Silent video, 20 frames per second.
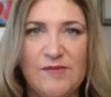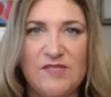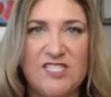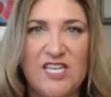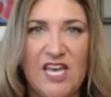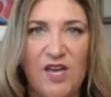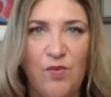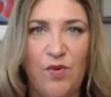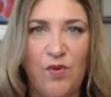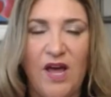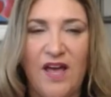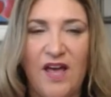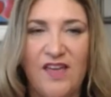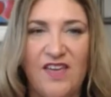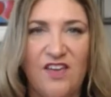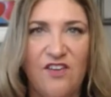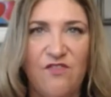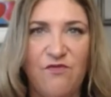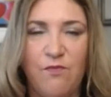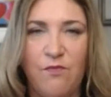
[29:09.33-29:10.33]
say when I
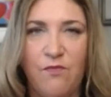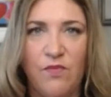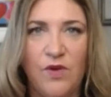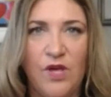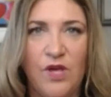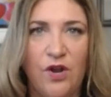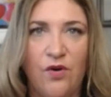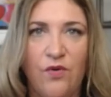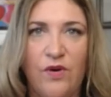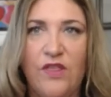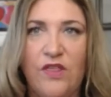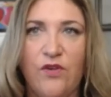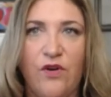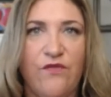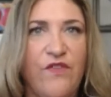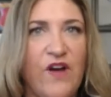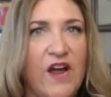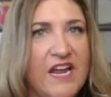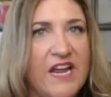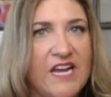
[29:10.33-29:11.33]
give, either
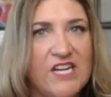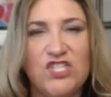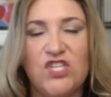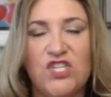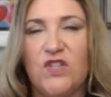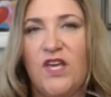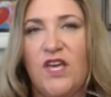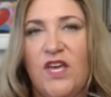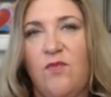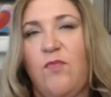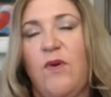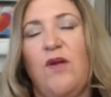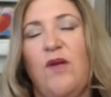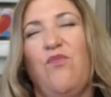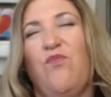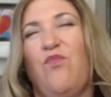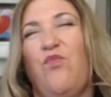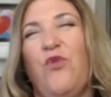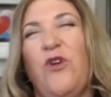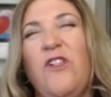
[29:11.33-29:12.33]
financially,
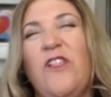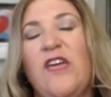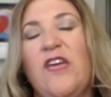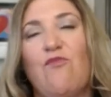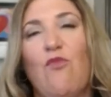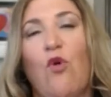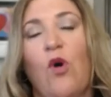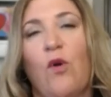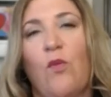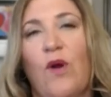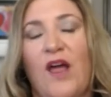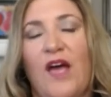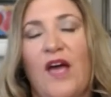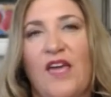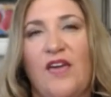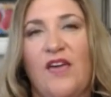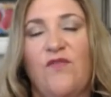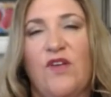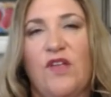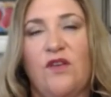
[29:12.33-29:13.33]
but really more when I
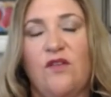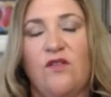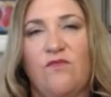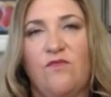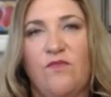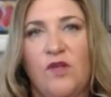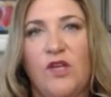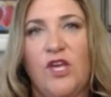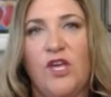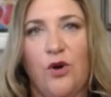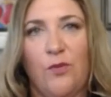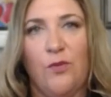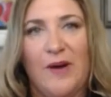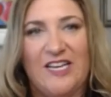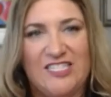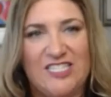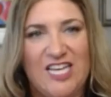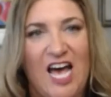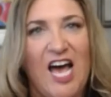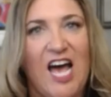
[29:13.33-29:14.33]
even, my
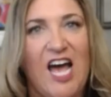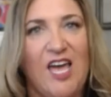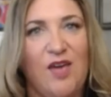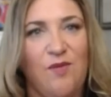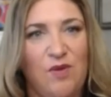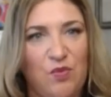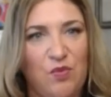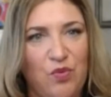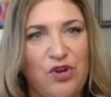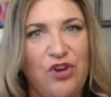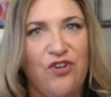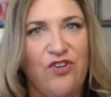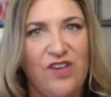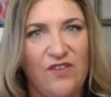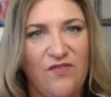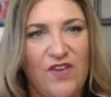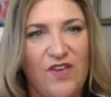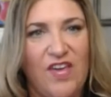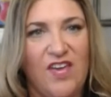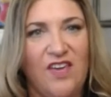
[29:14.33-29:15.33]
time, and when you're
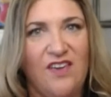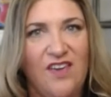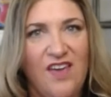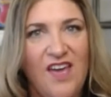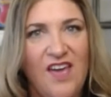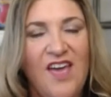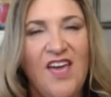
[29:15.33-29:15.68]
giving,